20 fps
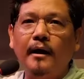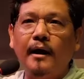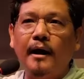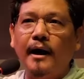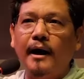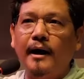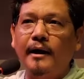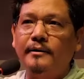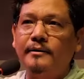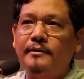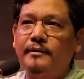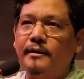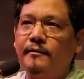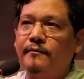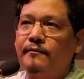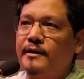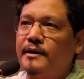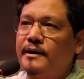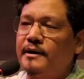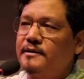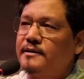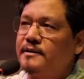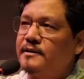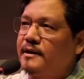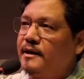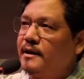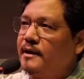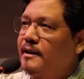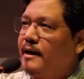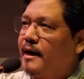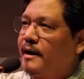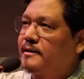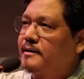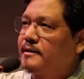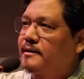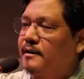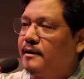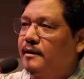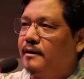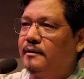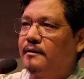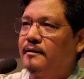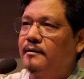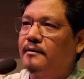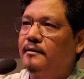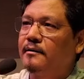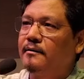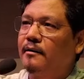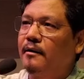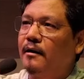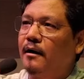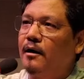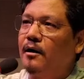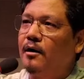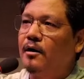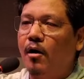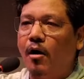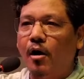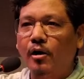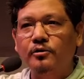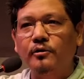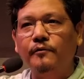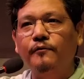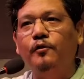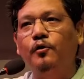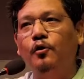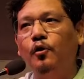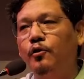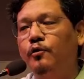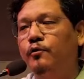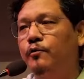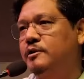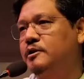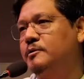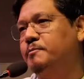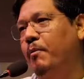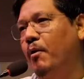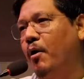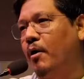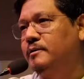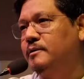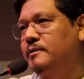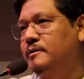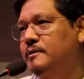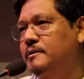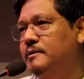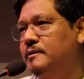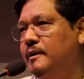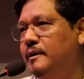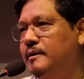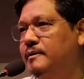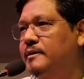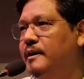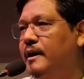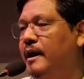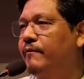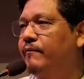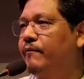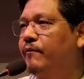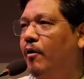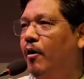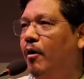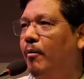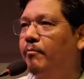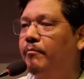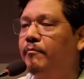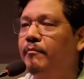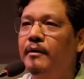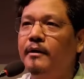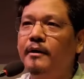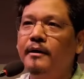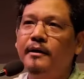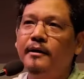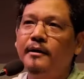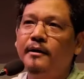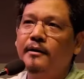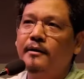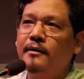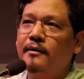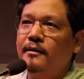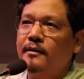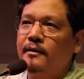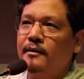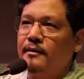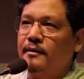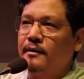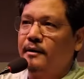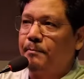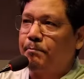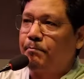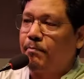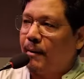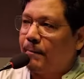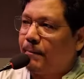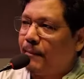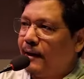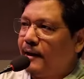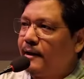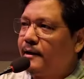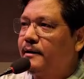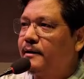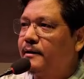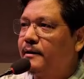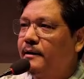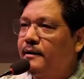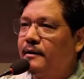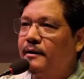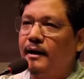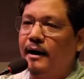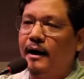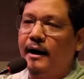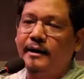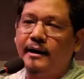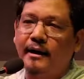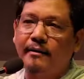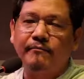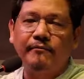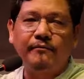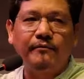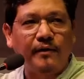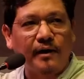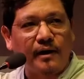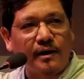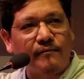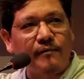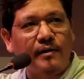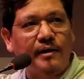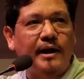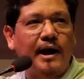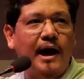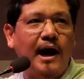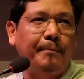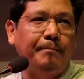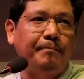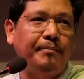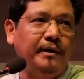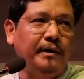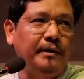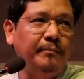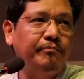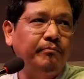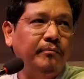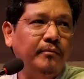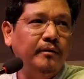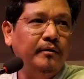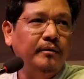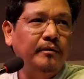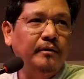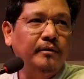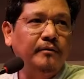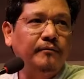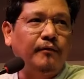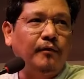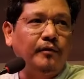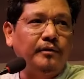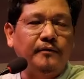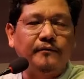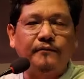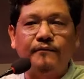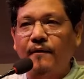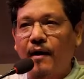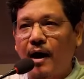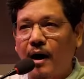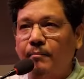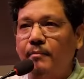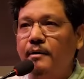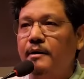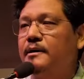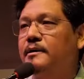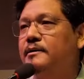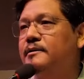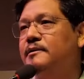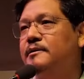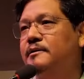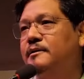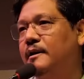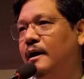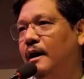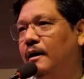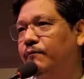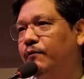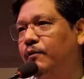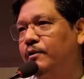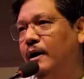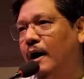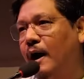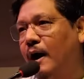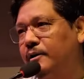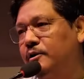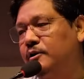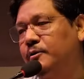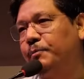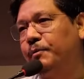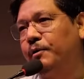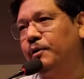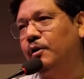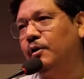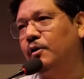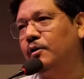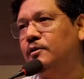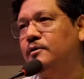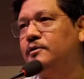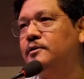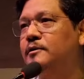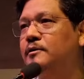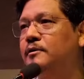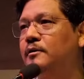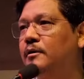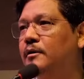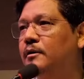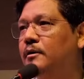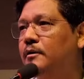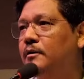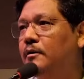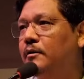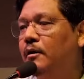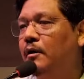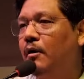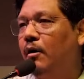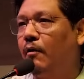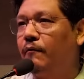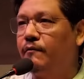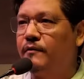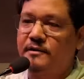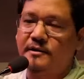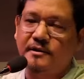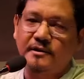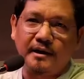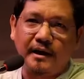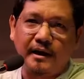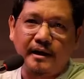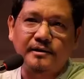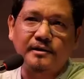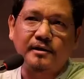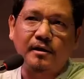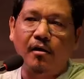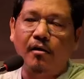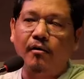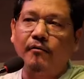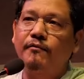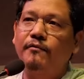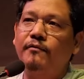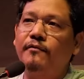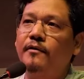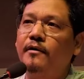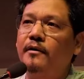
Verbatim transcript: And uh, we can see that uh, a lot of good response is there from the public, and I'm very, very happy for the farmers and for the entrepreneurs of the state of